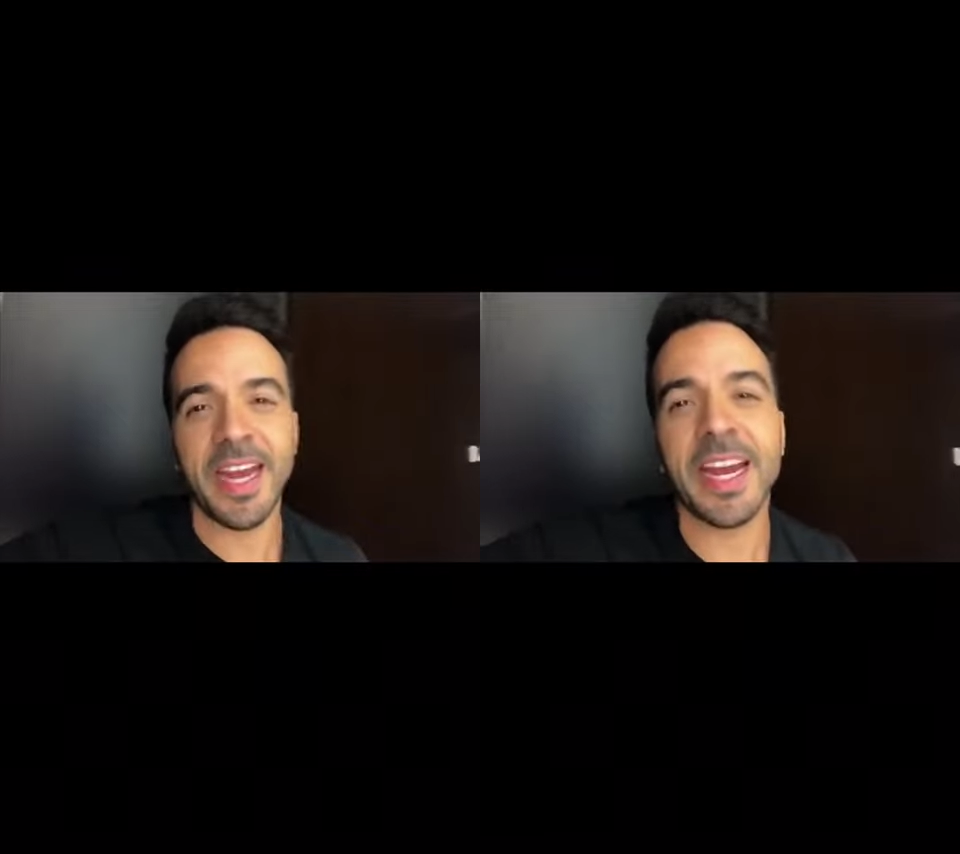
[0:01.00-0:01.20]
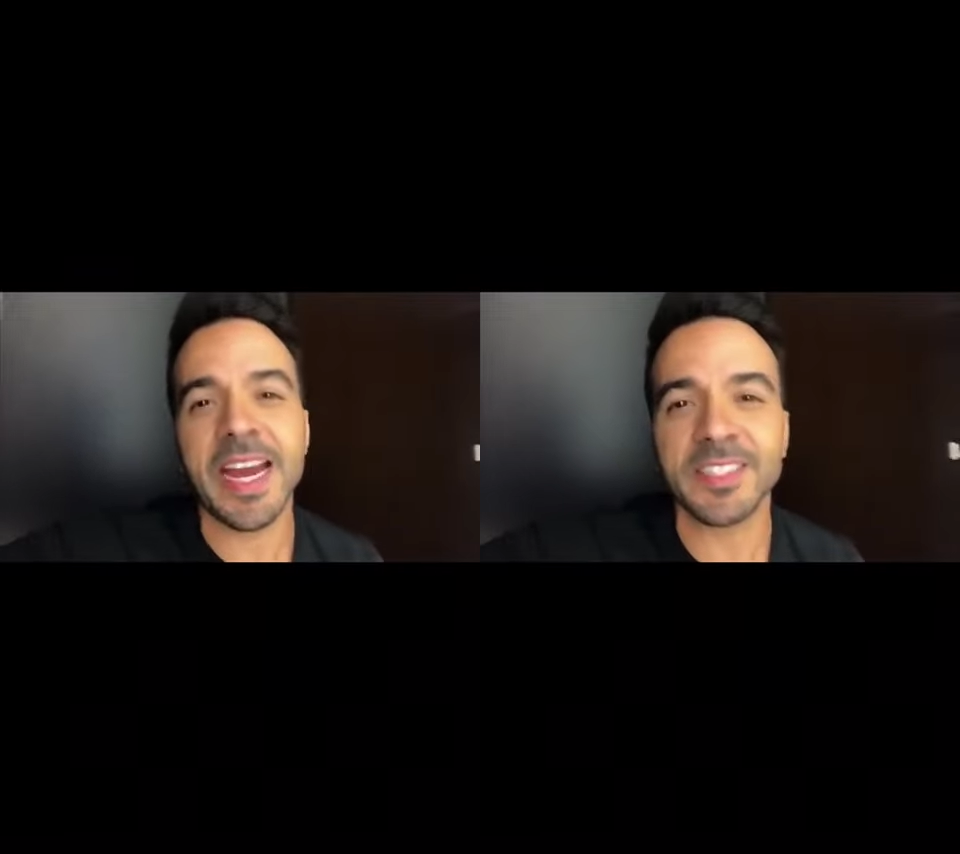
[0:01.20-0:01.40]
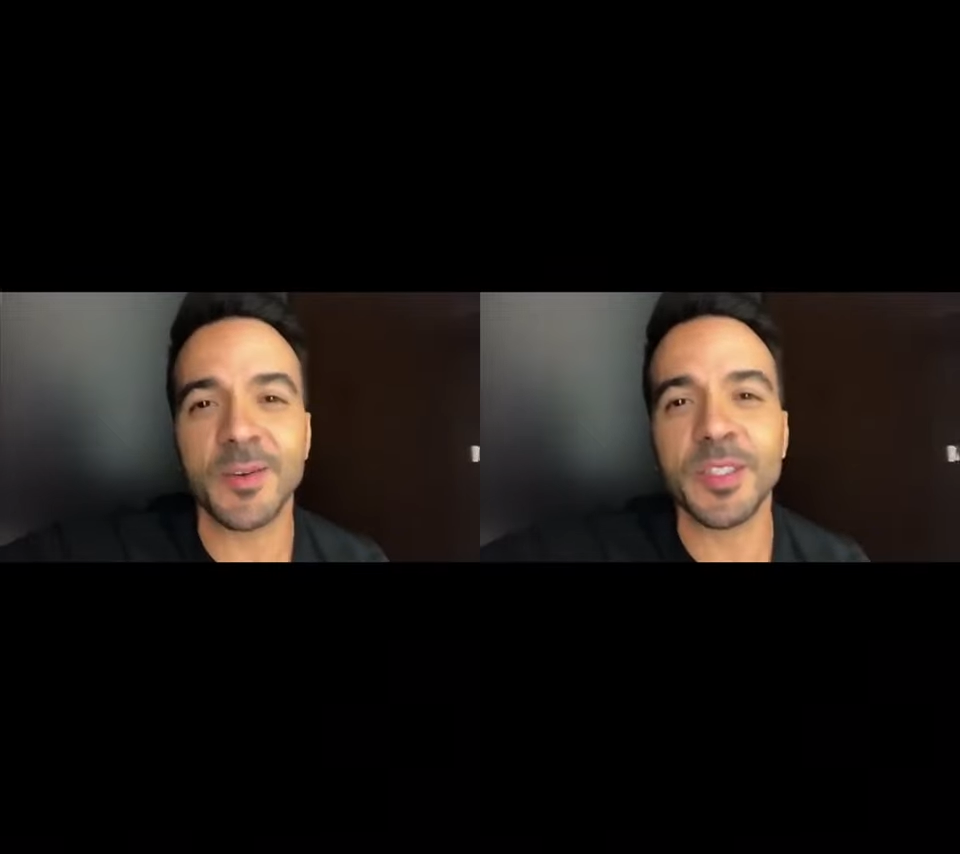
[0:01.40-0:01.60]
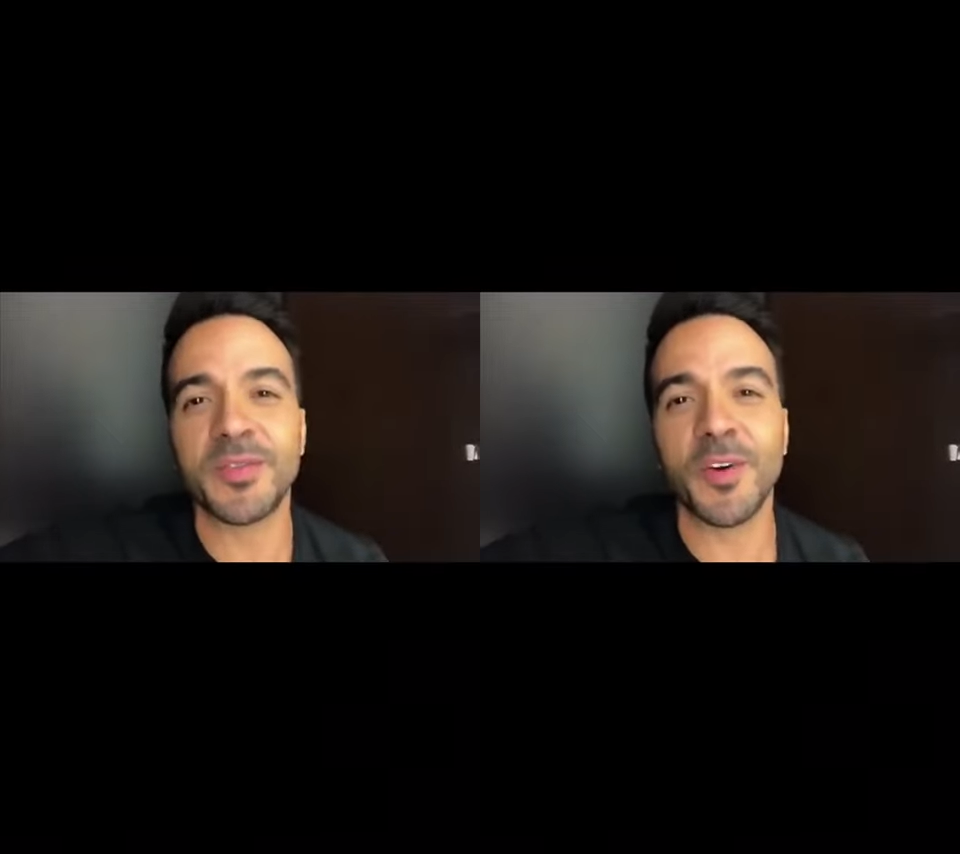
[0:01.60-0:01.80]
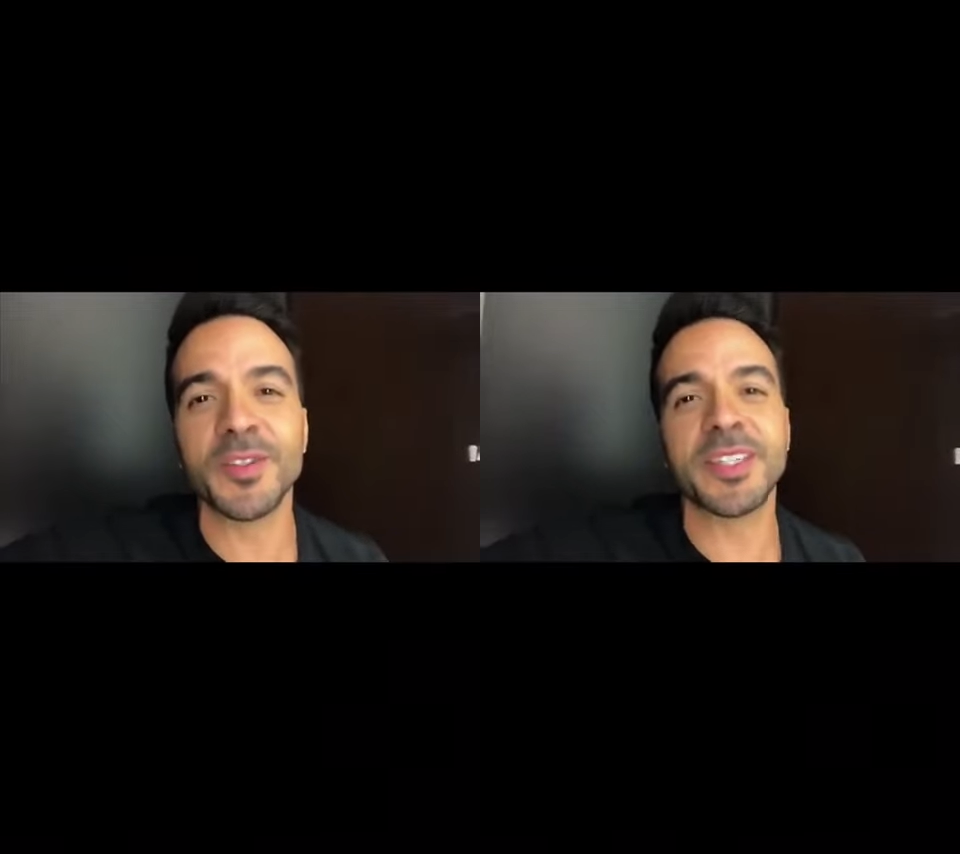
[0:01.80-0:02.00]
Hey guys,
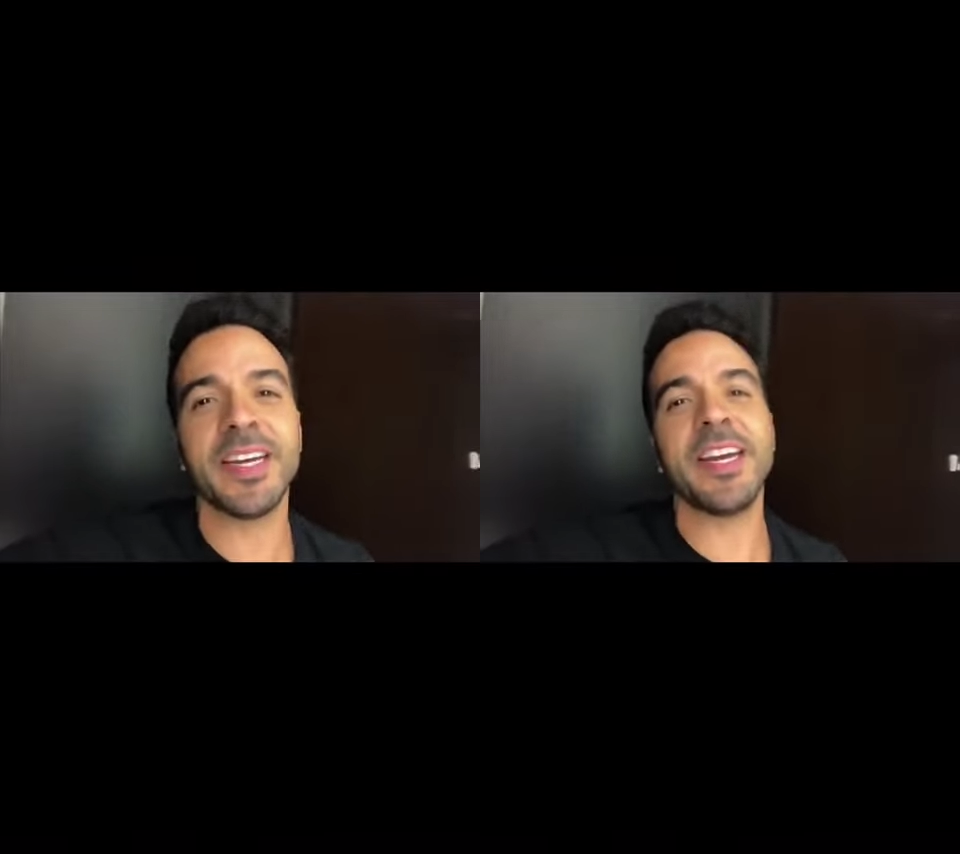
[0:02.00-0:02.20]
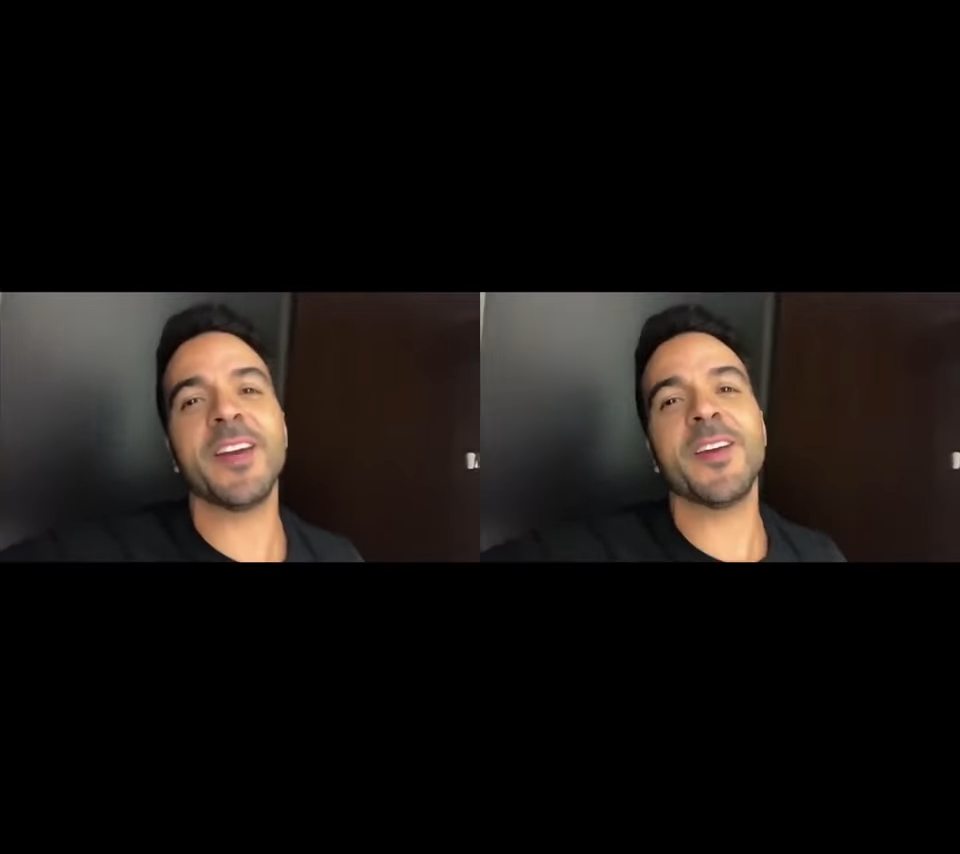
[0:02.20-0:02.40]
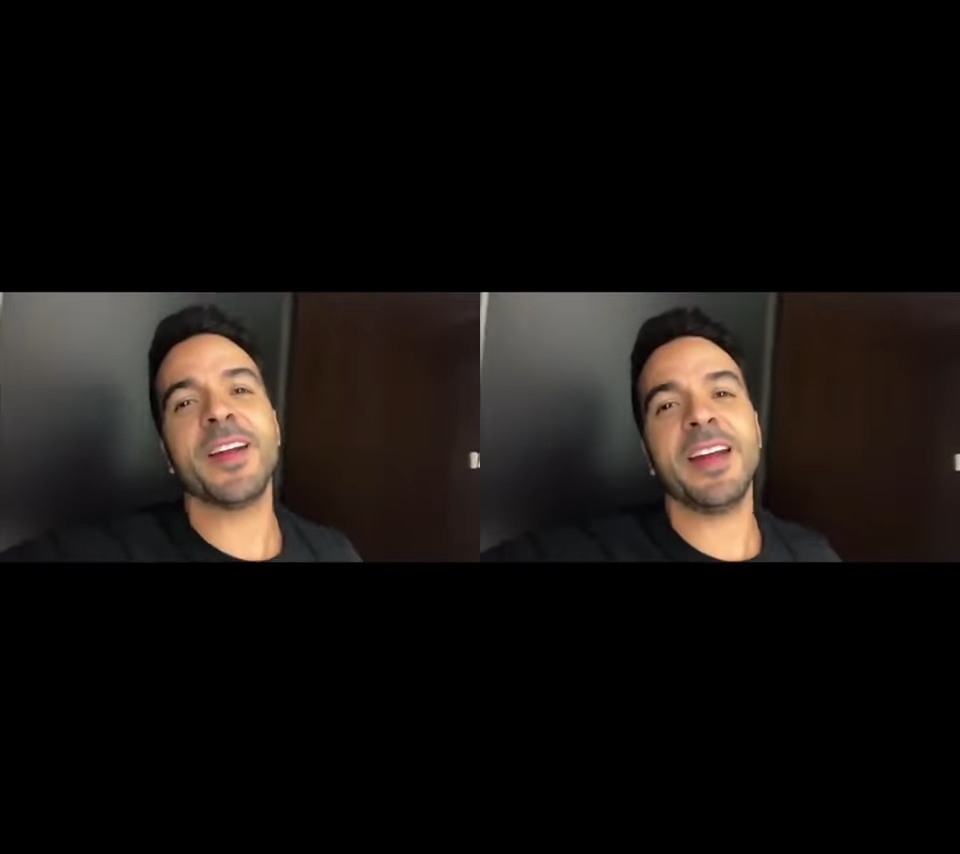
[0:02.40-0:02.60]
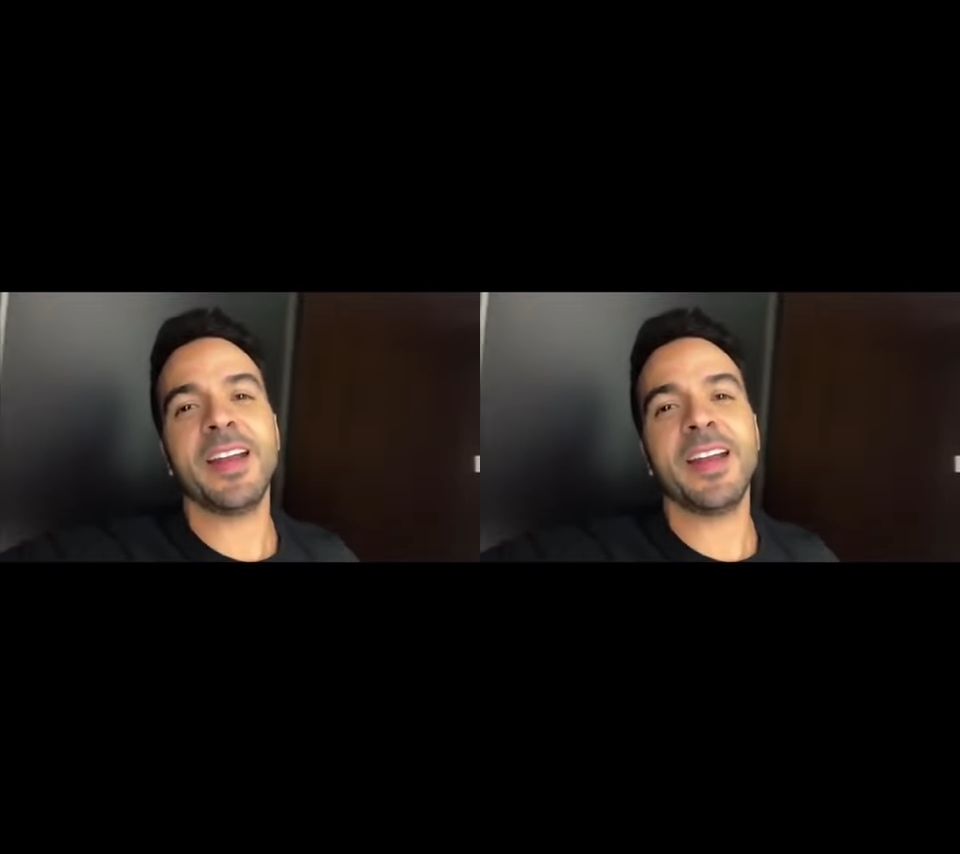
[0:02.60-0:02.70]
Luis Fonsi here,